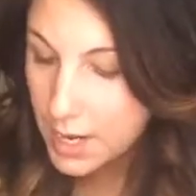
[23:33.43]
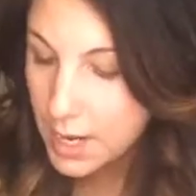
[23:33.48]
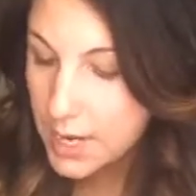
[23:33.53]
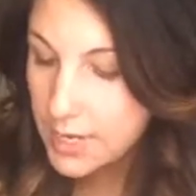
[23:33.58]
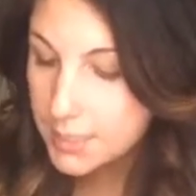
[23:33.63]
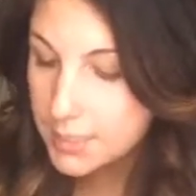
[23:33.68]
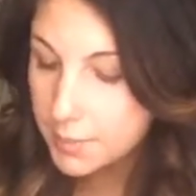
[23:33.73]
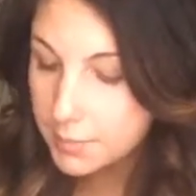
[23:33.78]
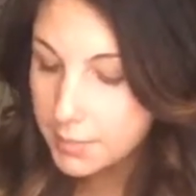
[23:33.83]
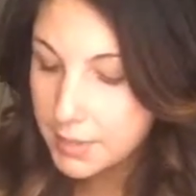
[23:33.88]

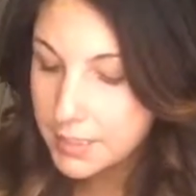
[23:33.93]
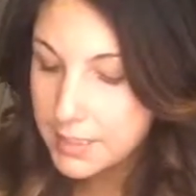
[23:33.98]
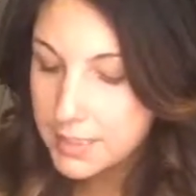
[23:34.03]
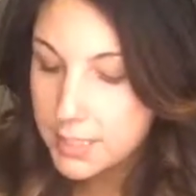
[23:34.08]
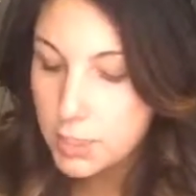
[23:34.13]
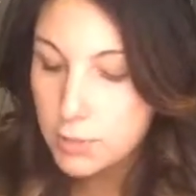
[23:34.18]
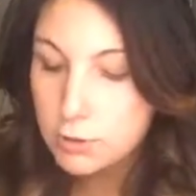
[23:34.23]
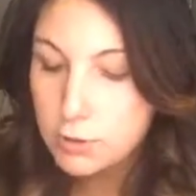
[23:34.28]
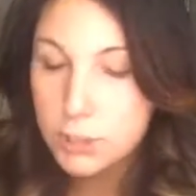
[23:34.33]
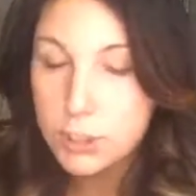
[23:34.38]
Some things that
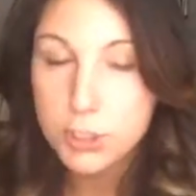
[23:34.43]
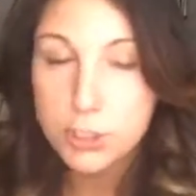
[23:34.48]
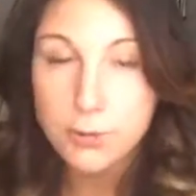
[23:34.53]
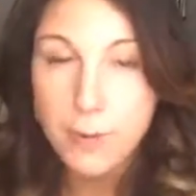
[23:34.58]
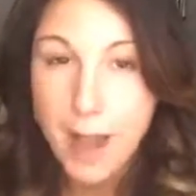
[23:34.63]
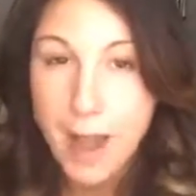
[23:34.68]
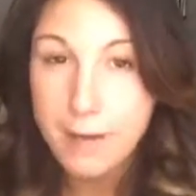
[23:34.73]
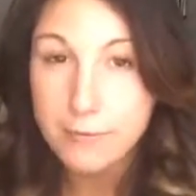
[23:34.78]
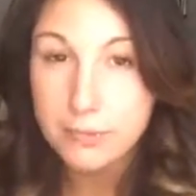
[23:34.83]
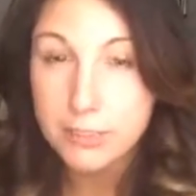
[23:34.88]
you can do
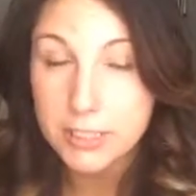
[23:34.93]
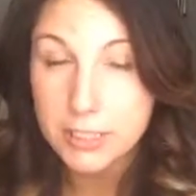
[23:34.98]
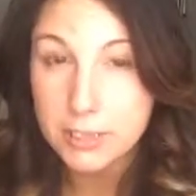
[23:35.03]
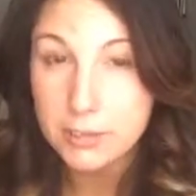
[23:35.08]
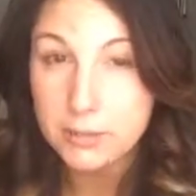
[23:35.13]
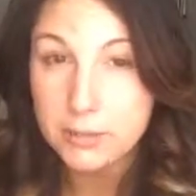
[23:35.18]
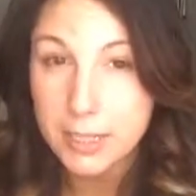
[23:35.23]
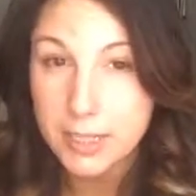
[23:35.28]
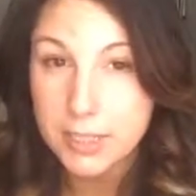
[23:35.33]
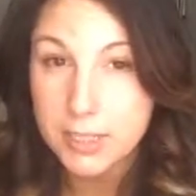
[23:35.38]
every
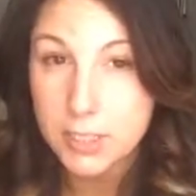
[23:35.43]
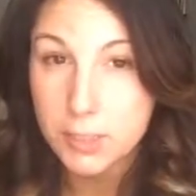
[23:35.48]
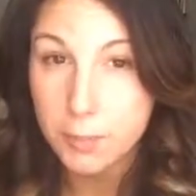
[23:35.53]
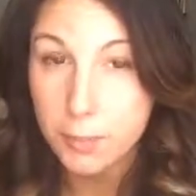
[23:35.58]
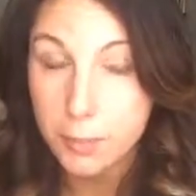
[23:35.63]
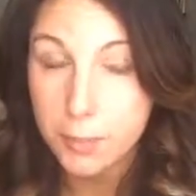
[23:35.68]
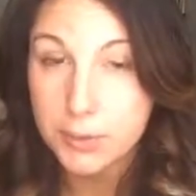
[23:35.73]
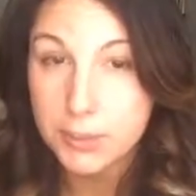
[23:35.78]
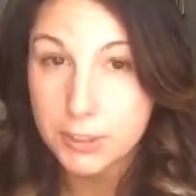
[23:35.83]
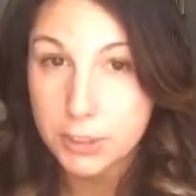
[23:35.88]
single day to
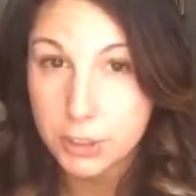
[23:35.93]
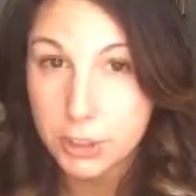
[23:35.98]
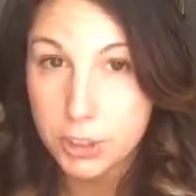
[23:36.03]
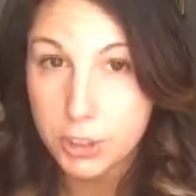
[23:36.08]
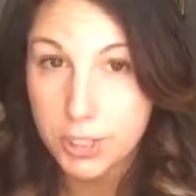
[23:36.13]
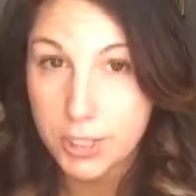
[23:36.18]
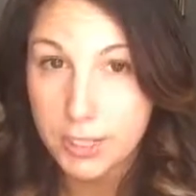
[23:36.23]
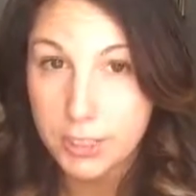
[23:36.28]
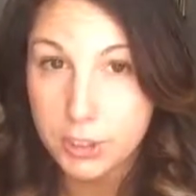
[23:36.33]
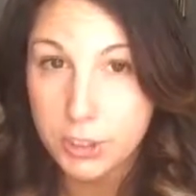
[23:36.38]
support this
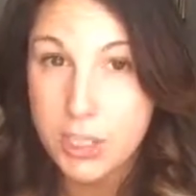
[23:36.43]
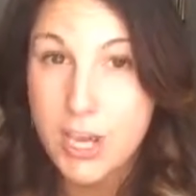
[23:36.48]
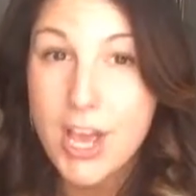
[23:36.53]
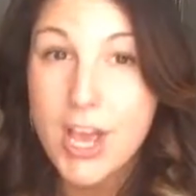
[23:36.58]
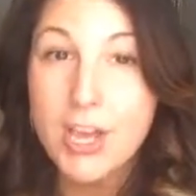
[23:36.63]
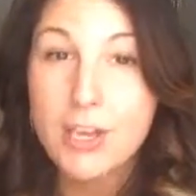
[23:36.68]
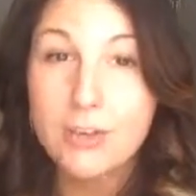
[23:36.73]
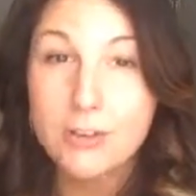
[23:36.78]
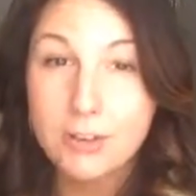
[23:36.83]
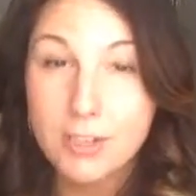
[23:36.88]
change.
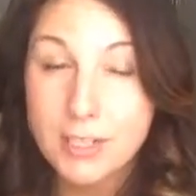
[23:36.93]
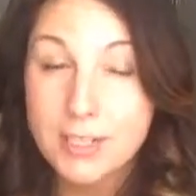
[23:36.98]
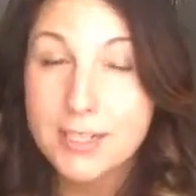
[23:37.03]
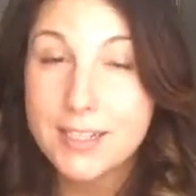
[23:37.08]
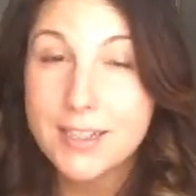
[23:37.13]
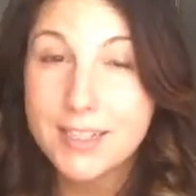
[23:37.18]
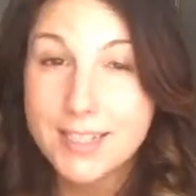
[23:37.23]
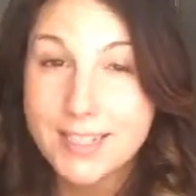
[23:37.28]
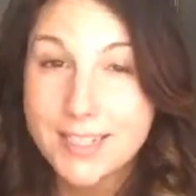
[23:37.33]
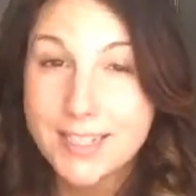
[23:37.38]
You need to
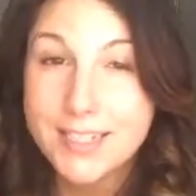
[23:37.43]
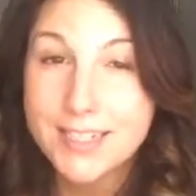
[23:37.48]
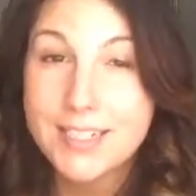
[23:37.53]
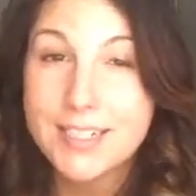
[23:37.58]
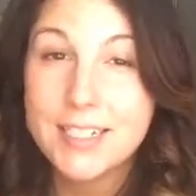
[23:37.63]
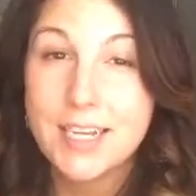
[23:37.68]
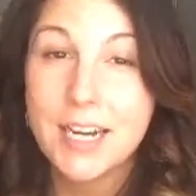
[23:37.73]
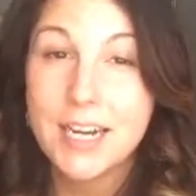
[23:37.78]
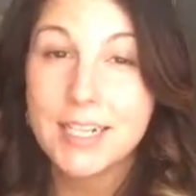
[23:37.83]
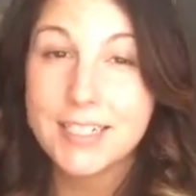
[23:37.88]
listen
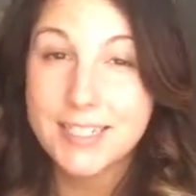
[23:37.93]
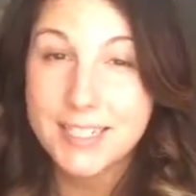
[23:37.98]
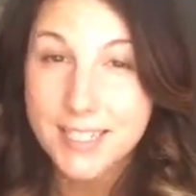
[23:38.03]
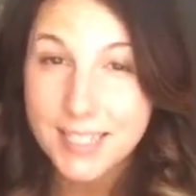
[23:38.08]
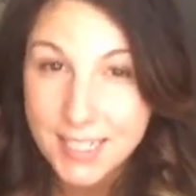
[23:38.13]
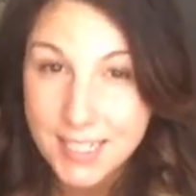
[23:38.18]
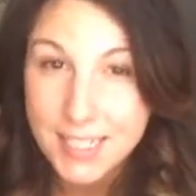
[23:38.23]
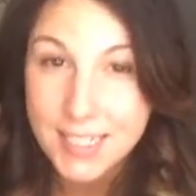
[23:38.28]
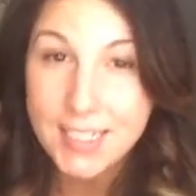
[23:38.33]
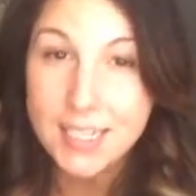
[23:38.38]
to
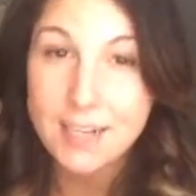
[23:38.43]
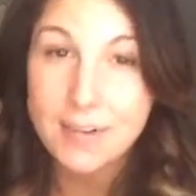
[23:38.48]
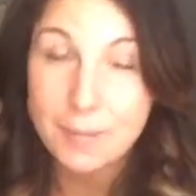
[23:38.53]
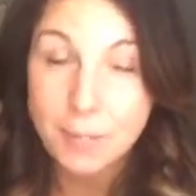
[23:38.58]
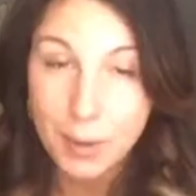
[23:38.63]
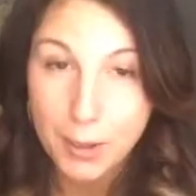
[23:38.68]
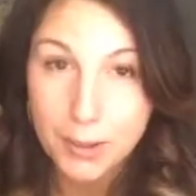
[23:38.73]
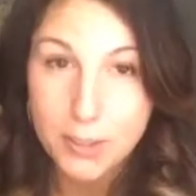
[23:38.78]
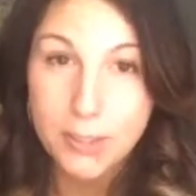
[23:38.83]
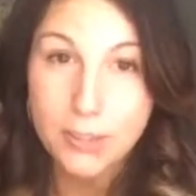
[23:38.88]
consistent
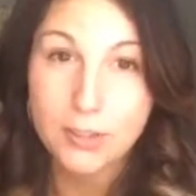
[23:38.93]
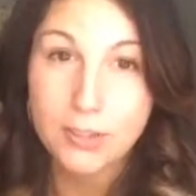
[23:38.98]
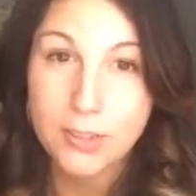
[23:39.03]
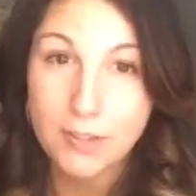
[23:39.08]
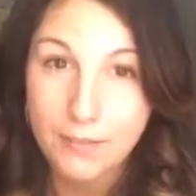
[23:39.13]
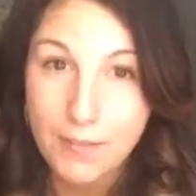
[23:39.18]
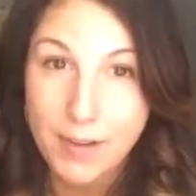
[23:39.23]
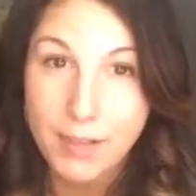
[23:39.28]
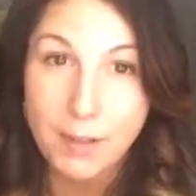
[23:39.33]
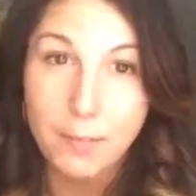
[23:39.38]
personal
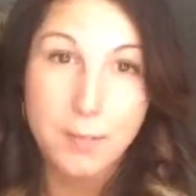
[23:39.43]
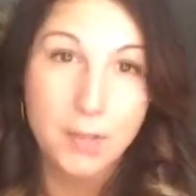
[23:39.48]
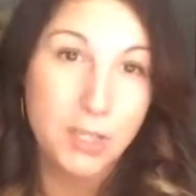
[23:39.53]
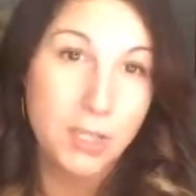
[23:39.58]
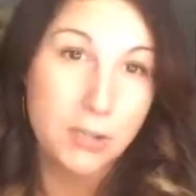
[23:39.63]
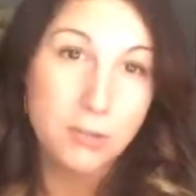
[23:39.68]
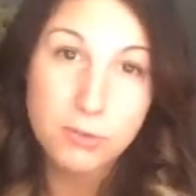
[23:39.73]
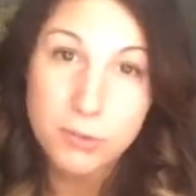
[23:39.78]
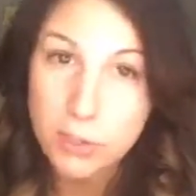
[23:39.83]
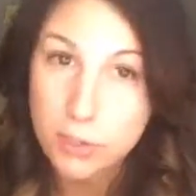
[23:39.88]
development.
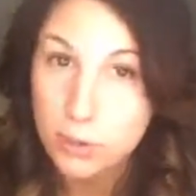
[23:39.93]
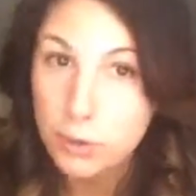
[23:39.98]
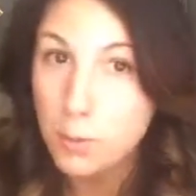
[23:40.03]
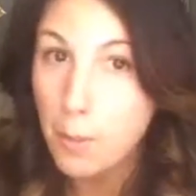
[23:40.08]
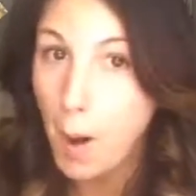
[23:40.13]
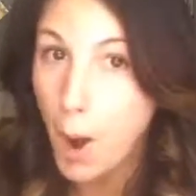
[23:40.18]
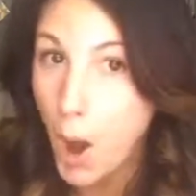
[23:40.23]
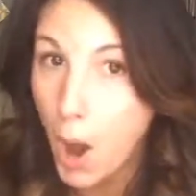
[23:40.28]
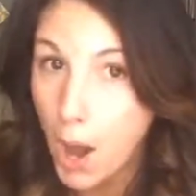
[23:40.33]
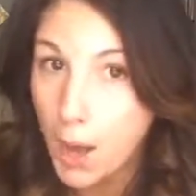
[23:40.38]
YouTube,
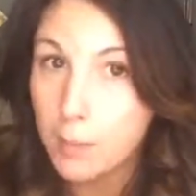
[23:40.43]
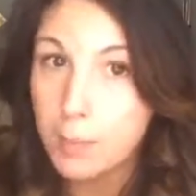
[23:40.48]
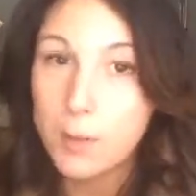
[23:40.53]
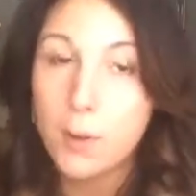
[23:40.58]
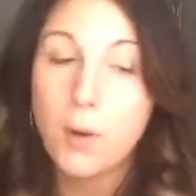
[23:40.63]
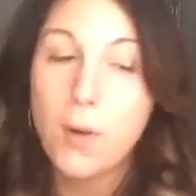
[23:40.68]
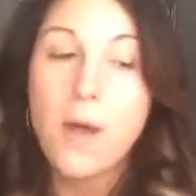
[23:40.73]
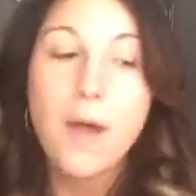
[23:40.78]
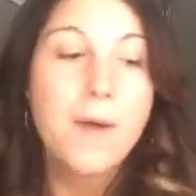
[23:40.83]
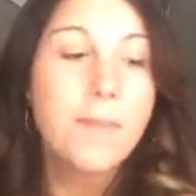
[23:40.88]

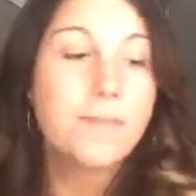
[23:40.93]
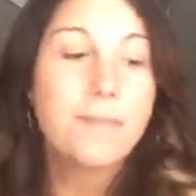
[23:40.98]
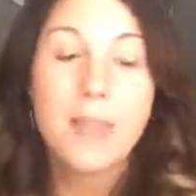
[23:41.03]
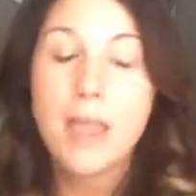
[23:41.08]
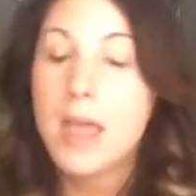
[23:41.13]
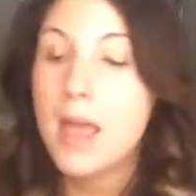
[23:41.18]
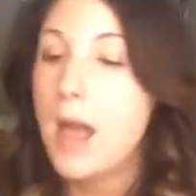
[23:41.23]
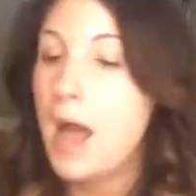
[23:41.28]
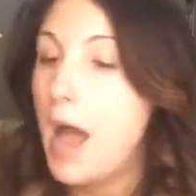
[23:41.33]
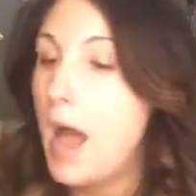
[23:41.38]
Audible,
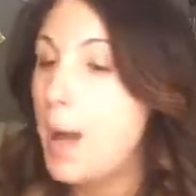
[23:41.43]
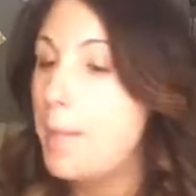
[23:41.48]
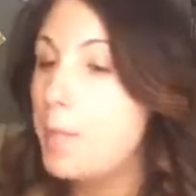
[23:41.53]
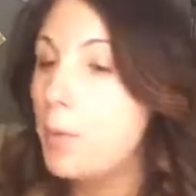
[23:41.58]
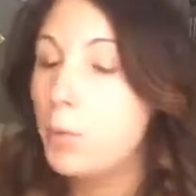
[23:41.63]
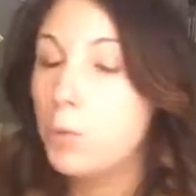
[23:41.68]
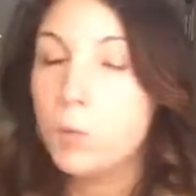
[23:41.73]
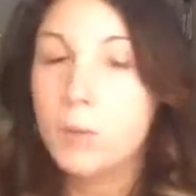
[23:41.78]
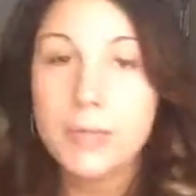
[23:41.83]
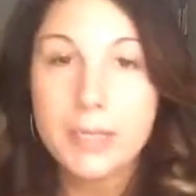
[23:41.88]

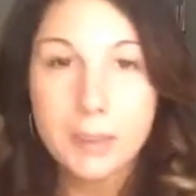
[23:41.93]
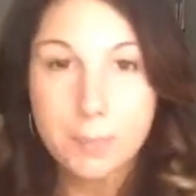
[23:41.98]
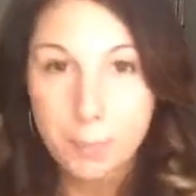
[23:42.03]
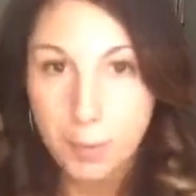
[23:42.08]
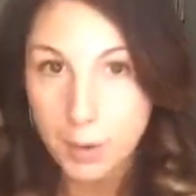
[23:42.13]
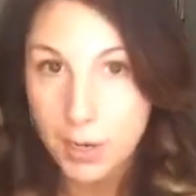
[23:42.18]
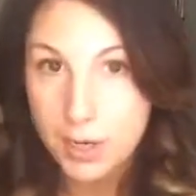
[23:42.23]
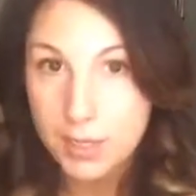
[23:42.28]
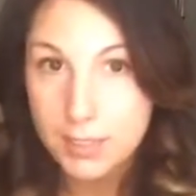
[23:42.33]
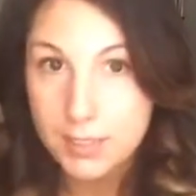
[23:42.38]
read
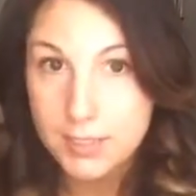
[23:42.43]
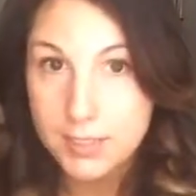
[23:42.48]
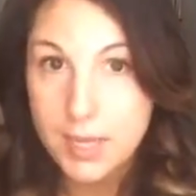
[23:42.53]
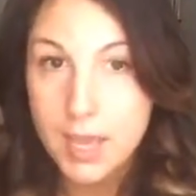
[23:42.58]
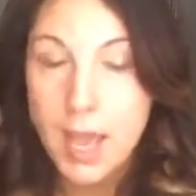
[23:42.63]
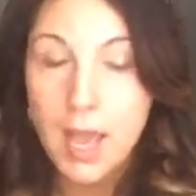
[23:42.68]
books.